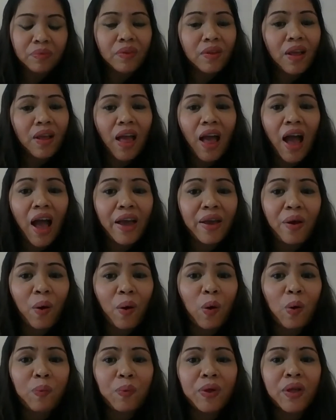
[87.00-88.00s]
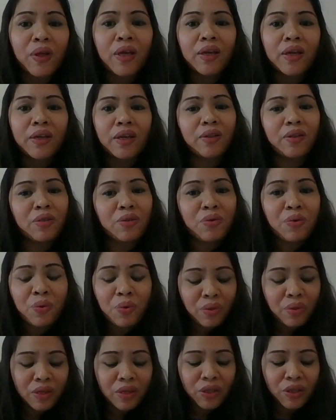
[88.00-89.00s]
I hope that through this
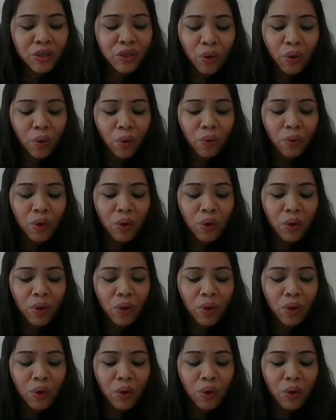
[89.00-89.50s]
show,